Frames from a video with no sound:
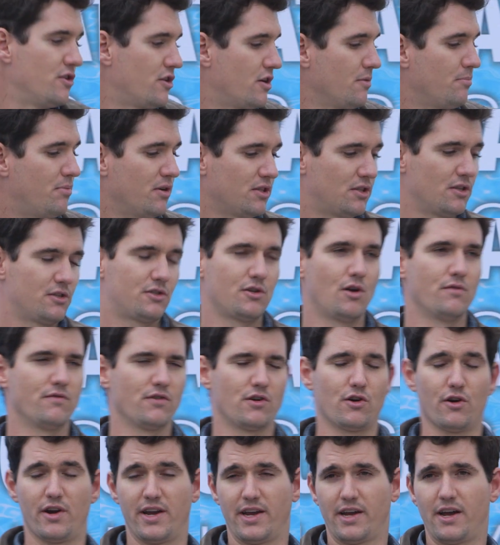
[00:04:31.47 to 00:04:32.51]
You can put this
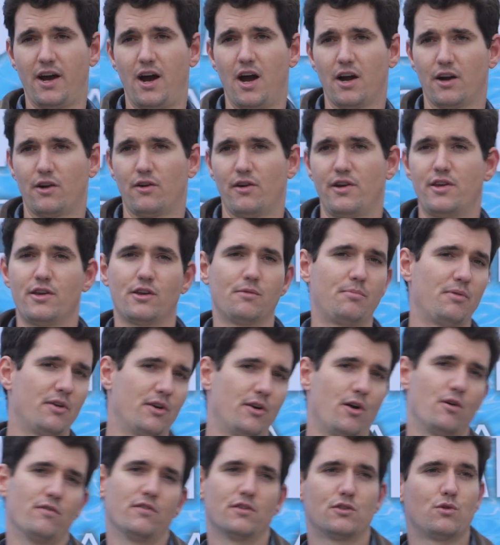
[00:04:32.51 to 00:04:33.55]
over green concrete, you can put
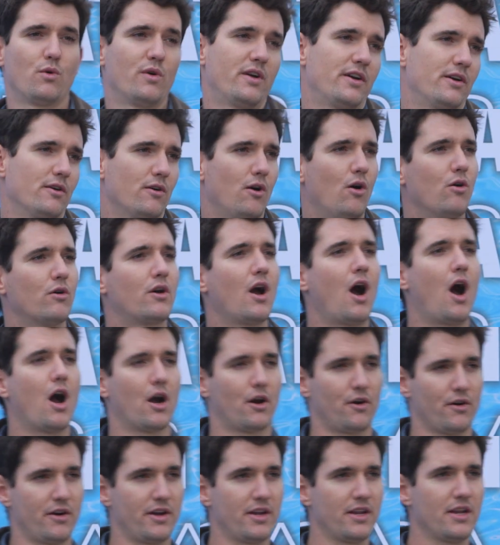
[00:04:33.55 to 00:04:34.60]
it over 20-year-old
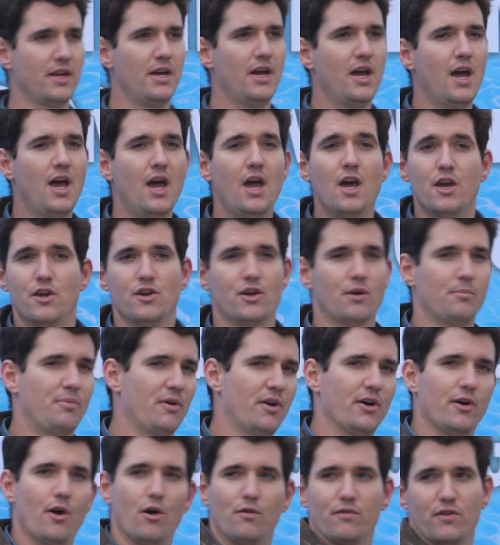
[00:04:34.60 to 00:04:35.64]
concrete. You can
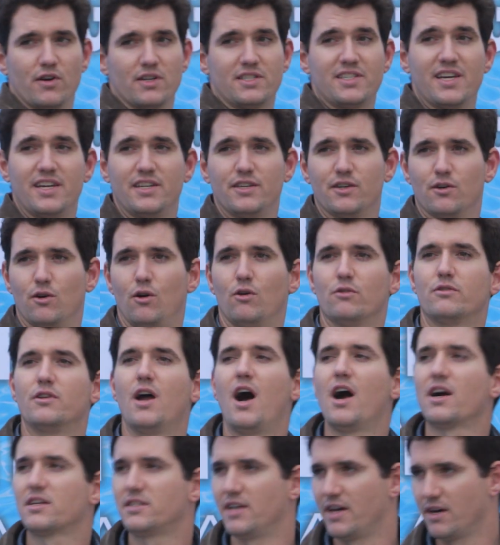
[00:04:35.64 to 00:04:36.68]
put it over a 10-year-old
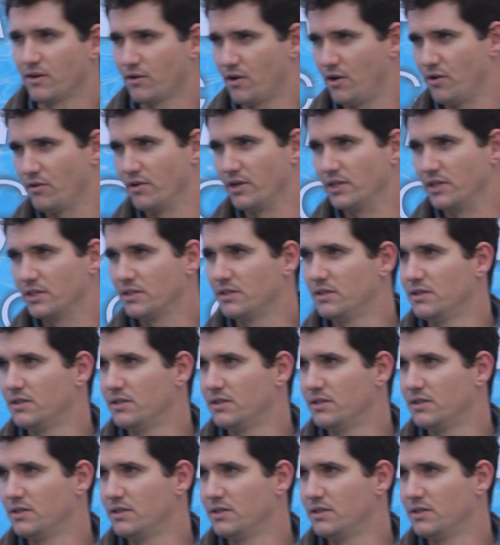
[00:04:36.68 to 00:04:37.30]
knockdown coating.